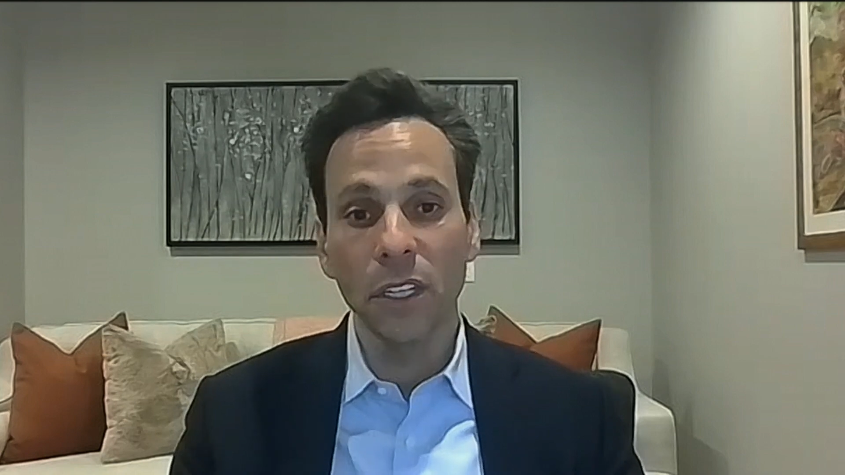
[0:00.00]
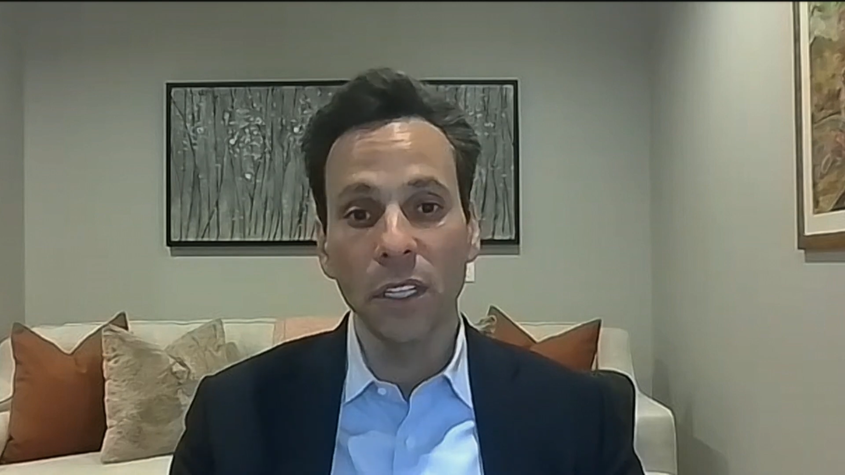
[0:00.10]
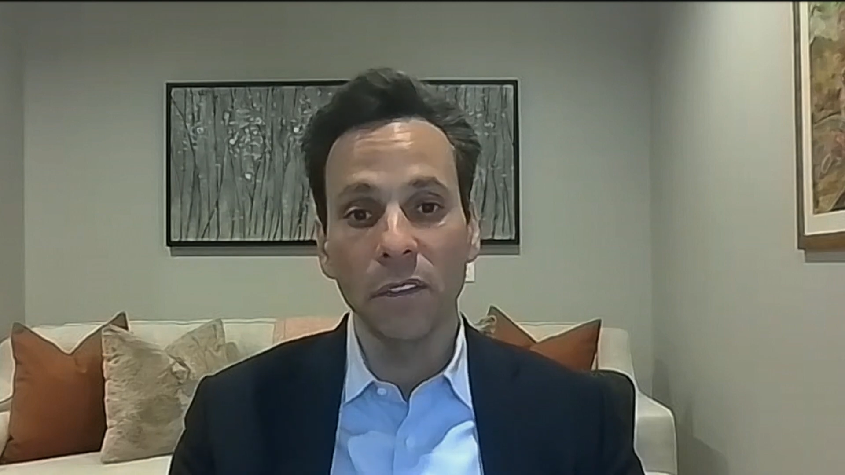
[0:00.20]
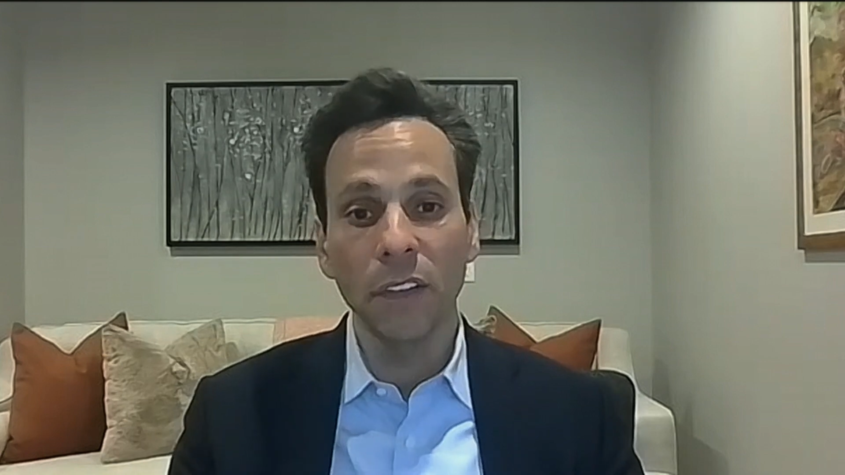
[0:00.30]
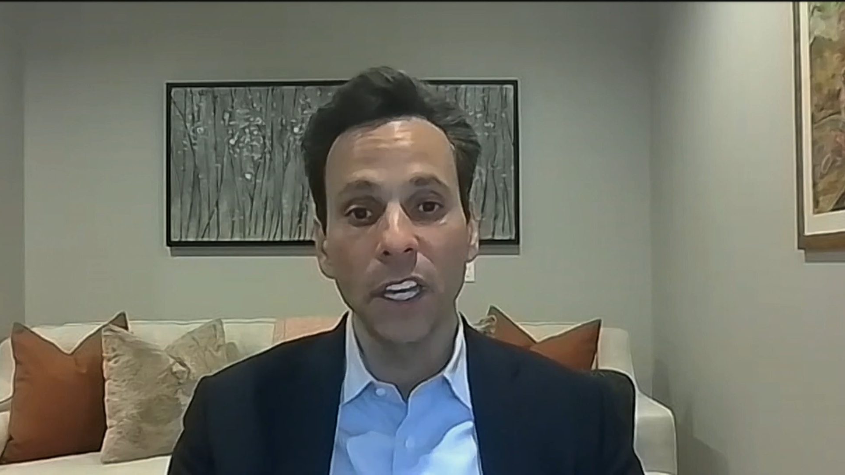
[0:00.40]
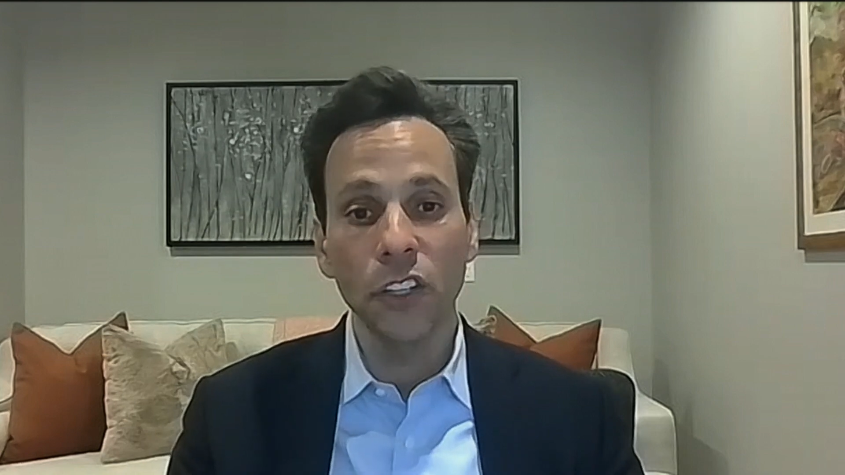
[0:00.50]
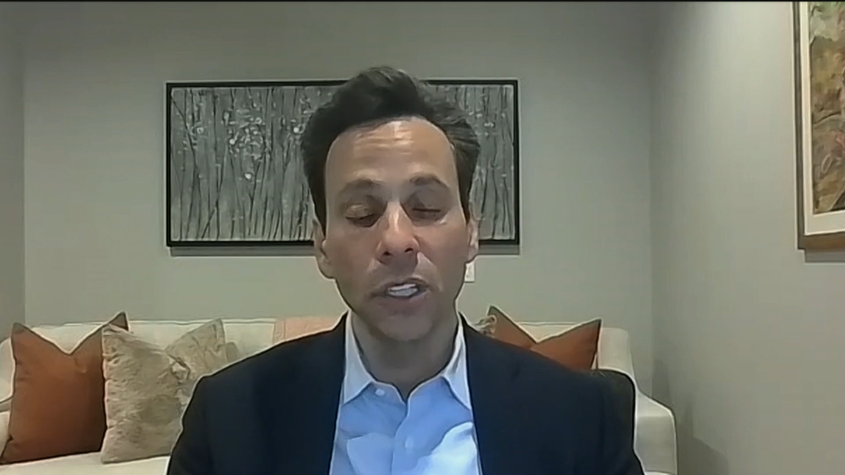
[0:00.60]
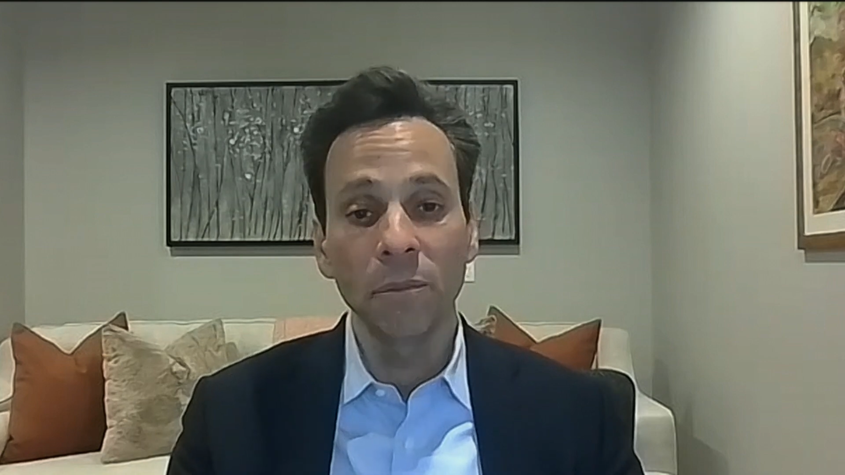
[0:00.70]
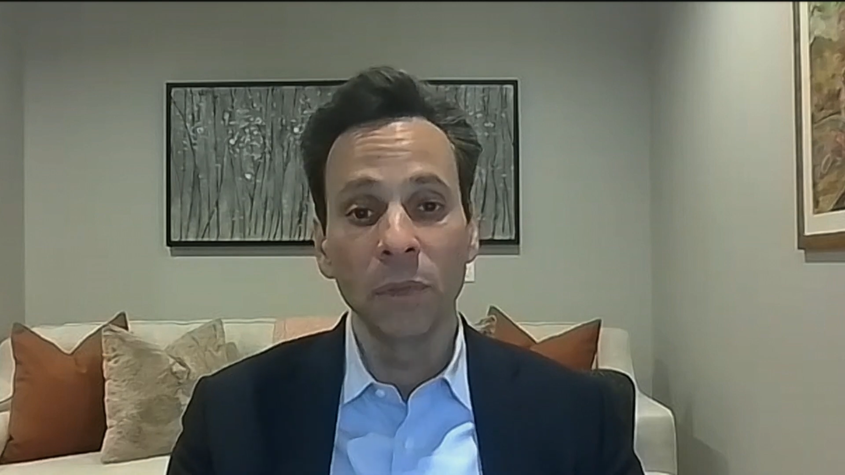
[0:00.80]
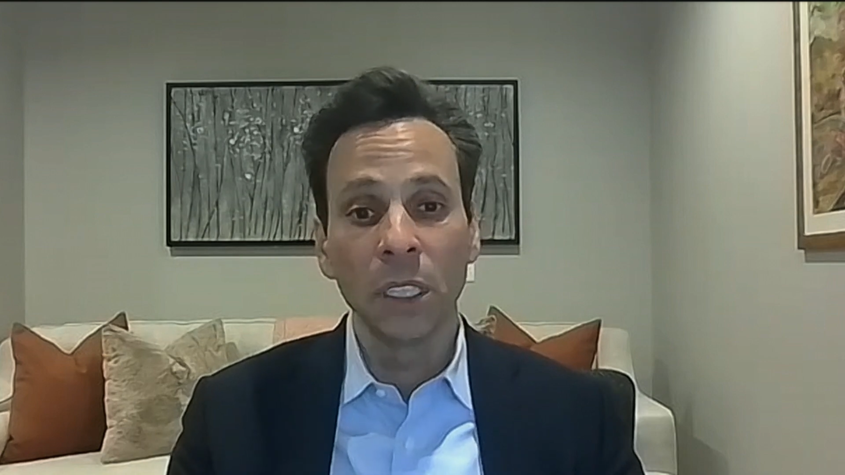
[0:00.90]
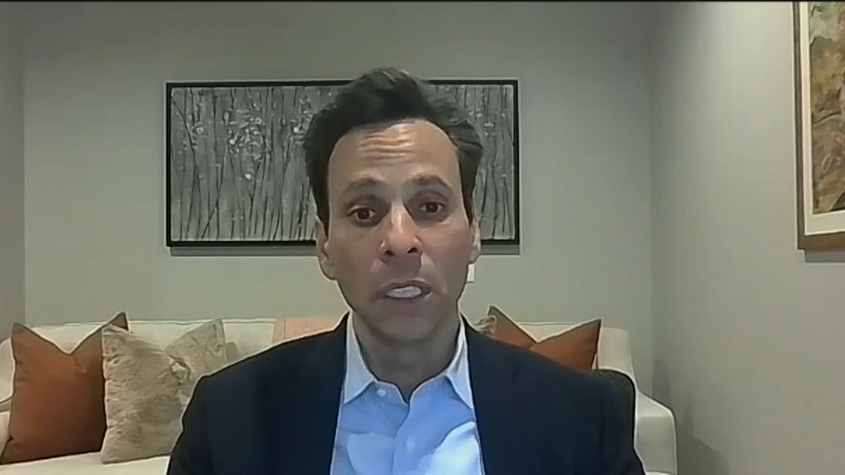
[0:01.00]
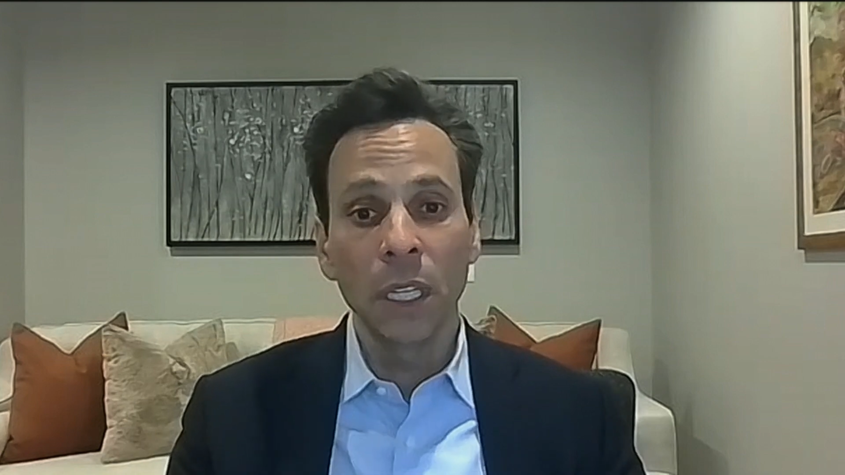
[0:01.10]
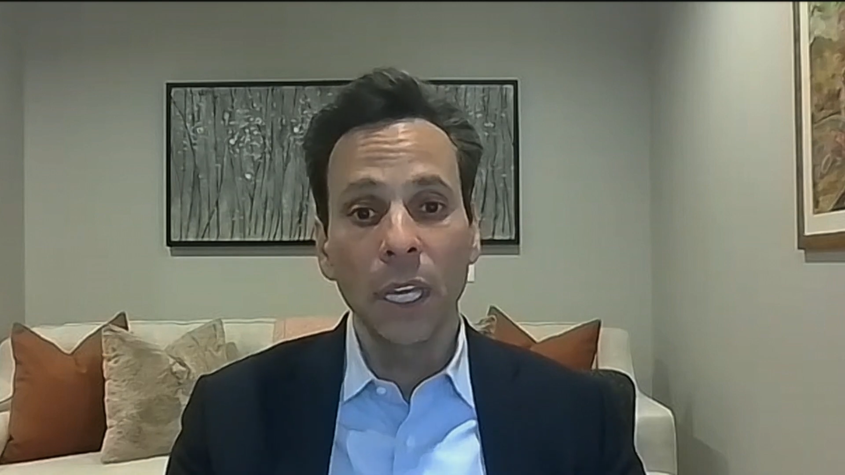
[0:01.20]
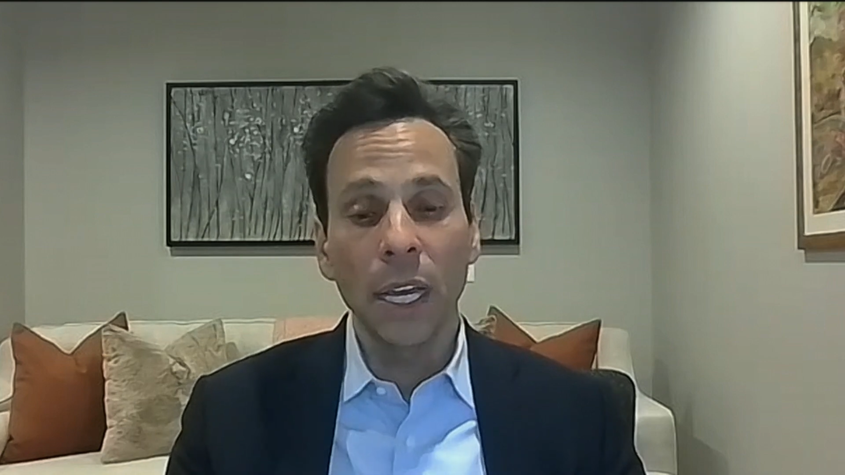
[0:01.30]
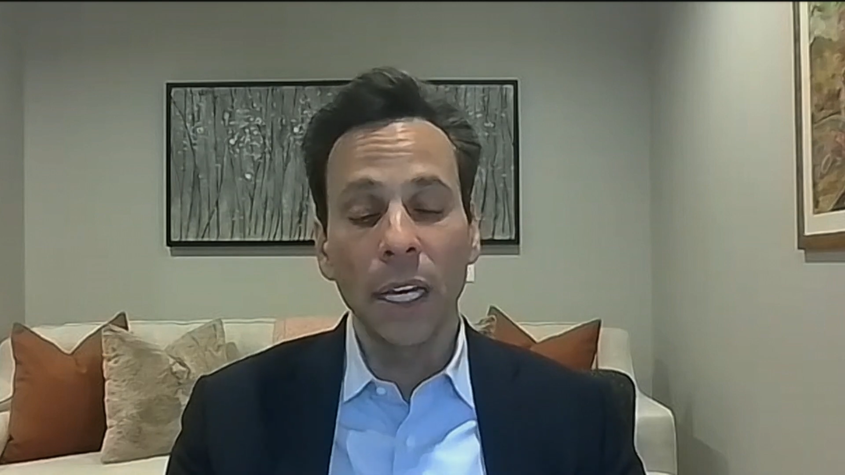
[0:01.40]
than inflation.
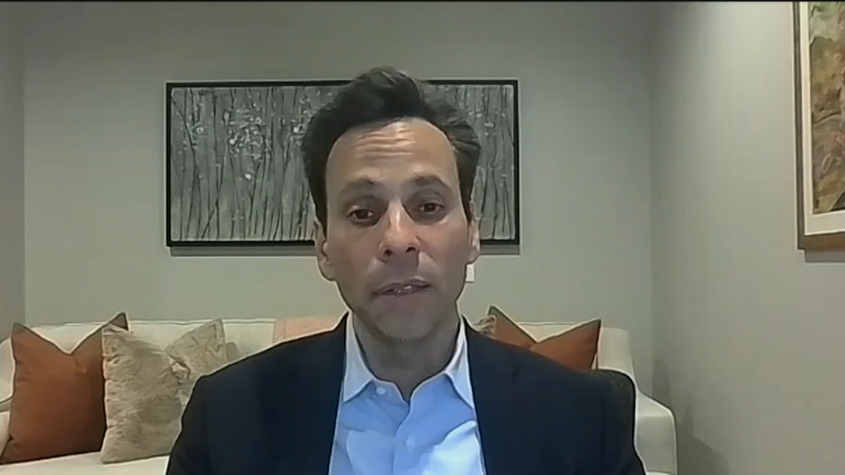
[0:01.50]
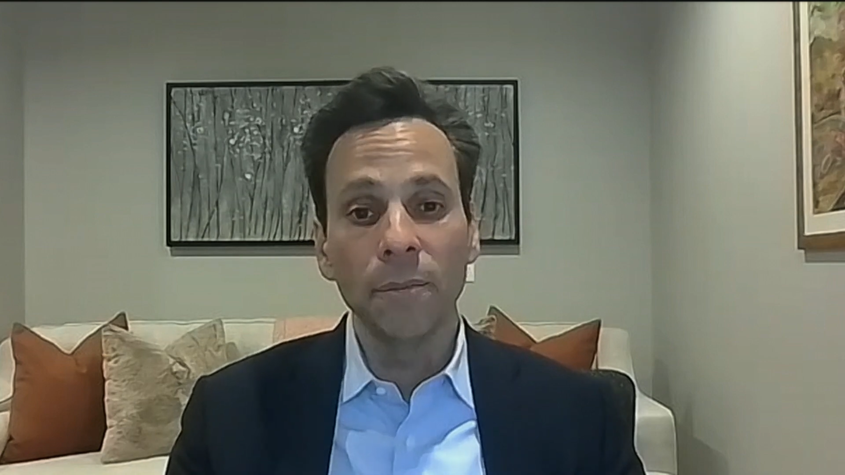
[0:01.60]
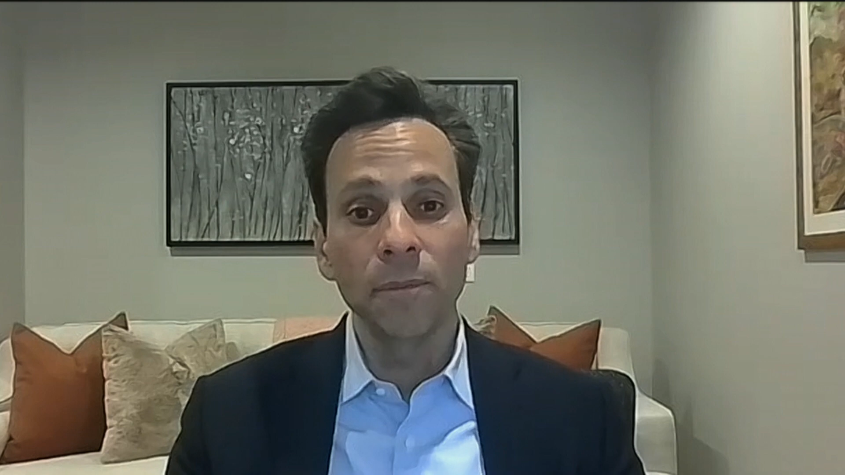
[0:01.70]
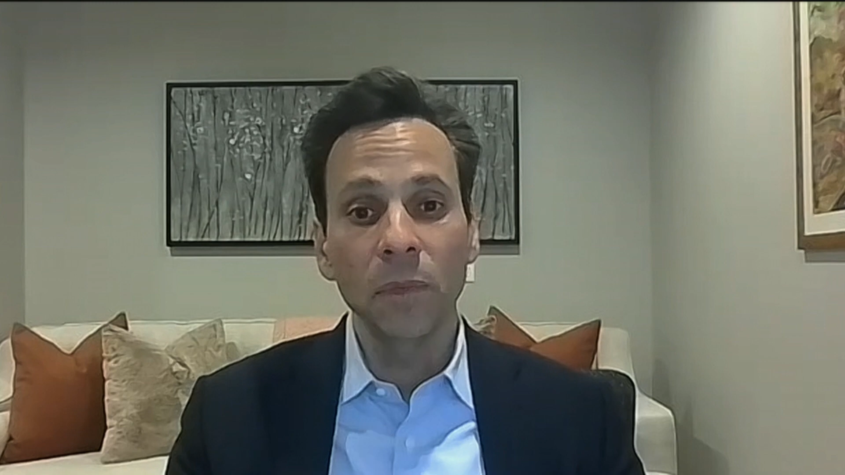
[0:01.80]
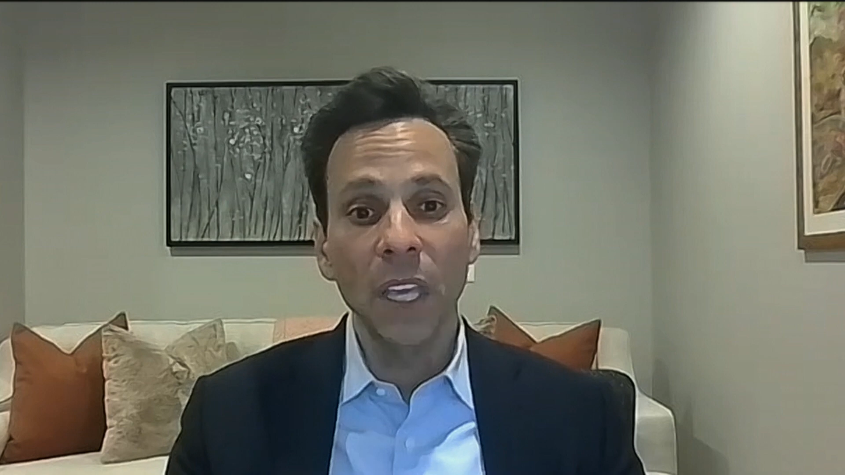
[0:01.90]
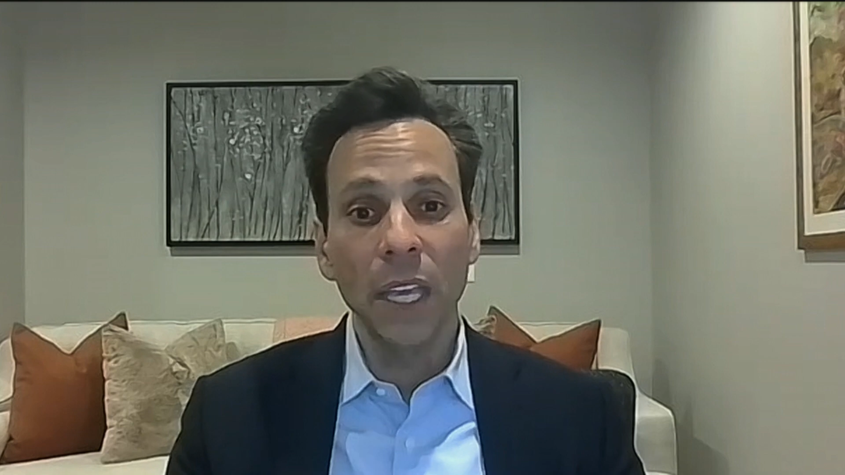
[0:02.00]
And,